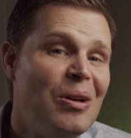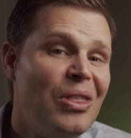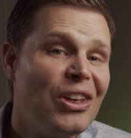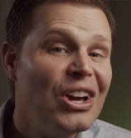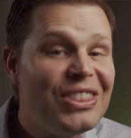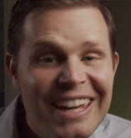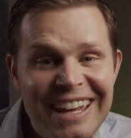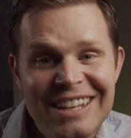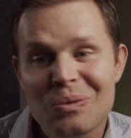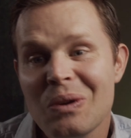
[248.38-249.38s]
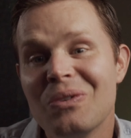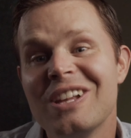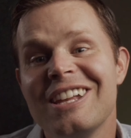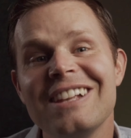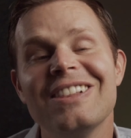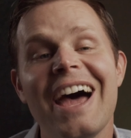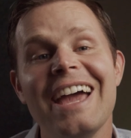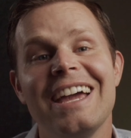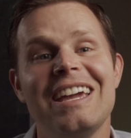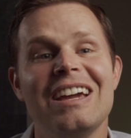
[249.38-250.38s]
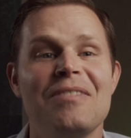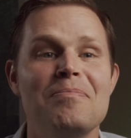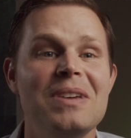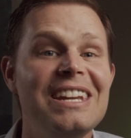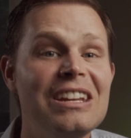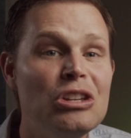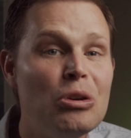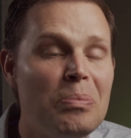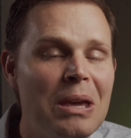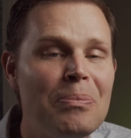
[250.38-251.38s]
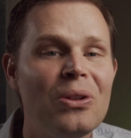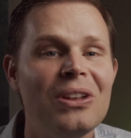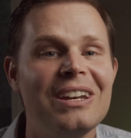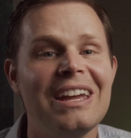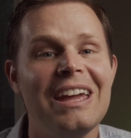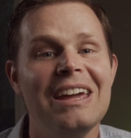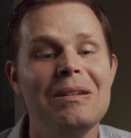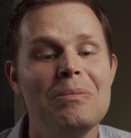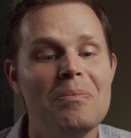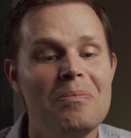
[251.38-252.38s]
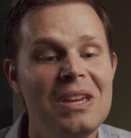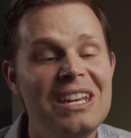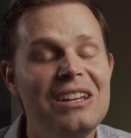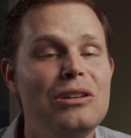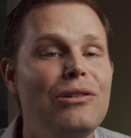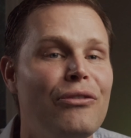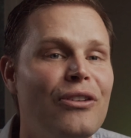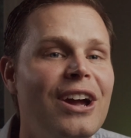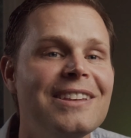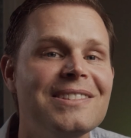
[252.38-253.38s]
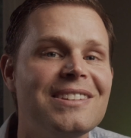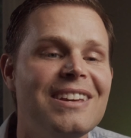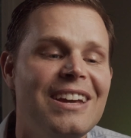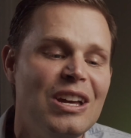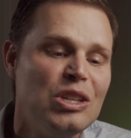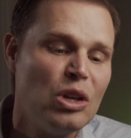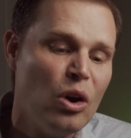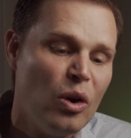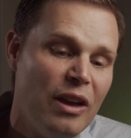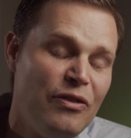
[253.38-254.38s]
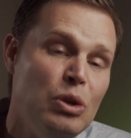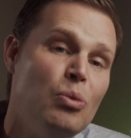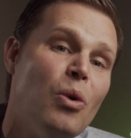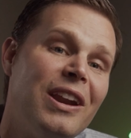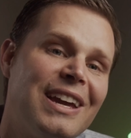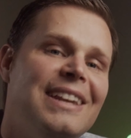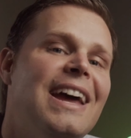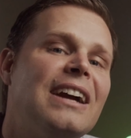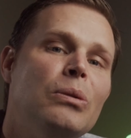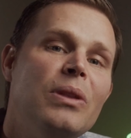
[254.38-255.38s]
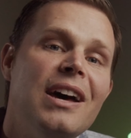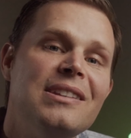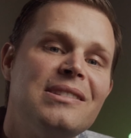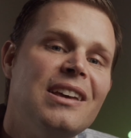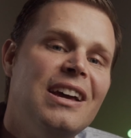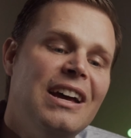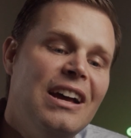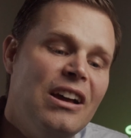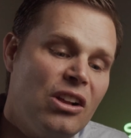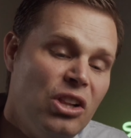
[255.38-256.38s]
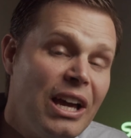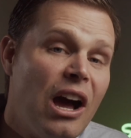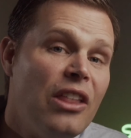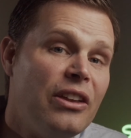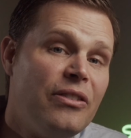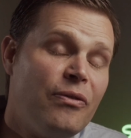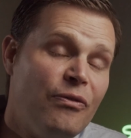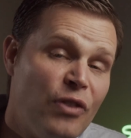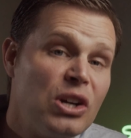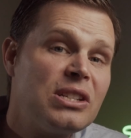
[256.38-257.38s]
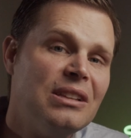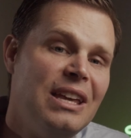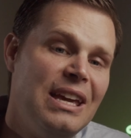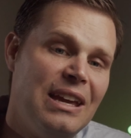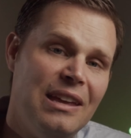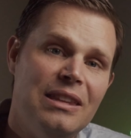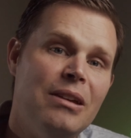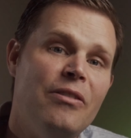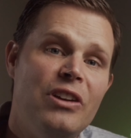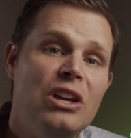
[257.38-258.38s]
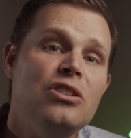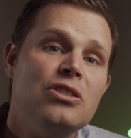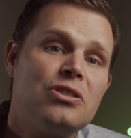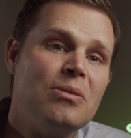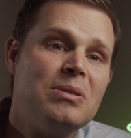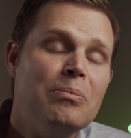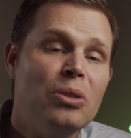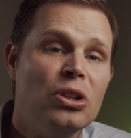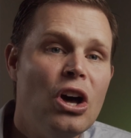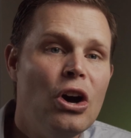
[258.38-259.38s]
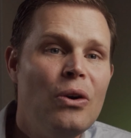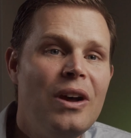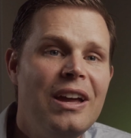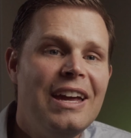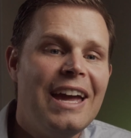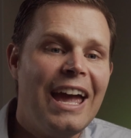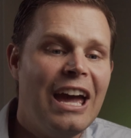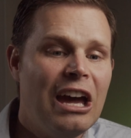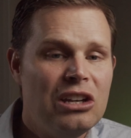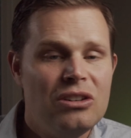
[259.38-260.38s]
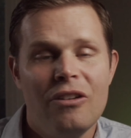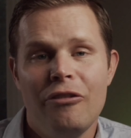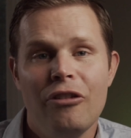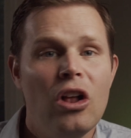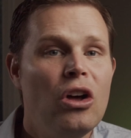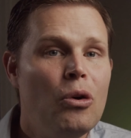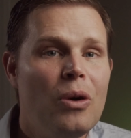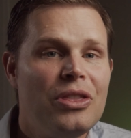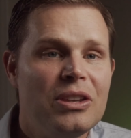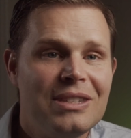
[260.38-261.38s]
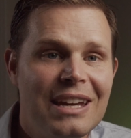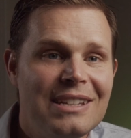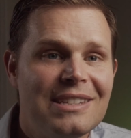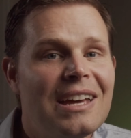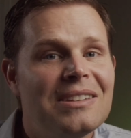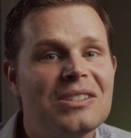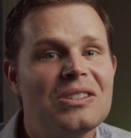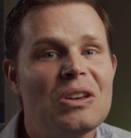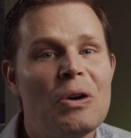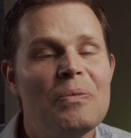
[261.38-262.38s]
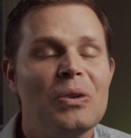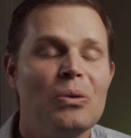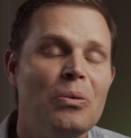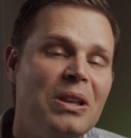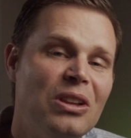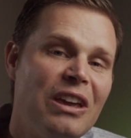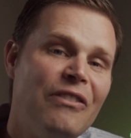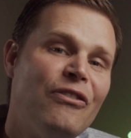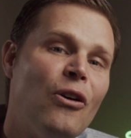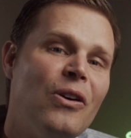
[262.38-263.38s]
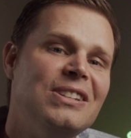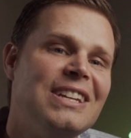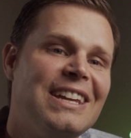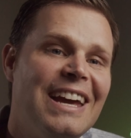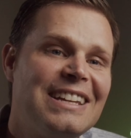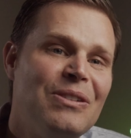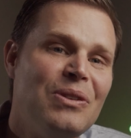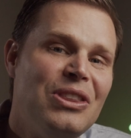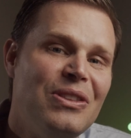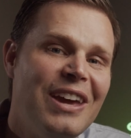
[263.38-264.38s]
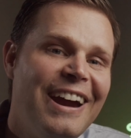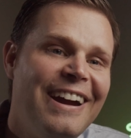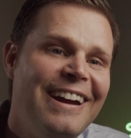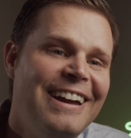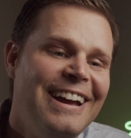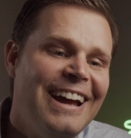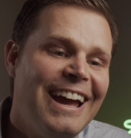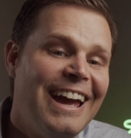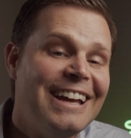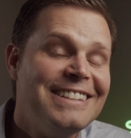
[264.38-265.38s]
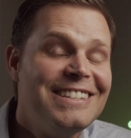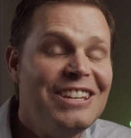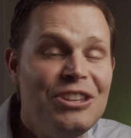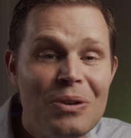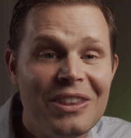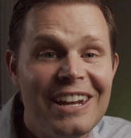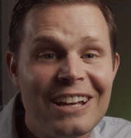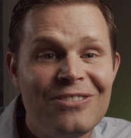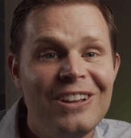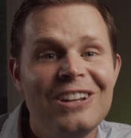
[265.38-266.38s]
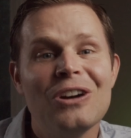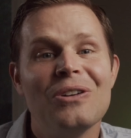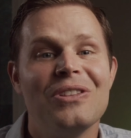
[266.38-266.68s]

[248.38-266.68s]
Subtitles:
The good thing is we really like meeting new people and meeting new friends. So if you want to connect with us, click on the first link in the video description below and follow what the site says. So we'll be looking forward to connecting with you there and seeing you on the next video.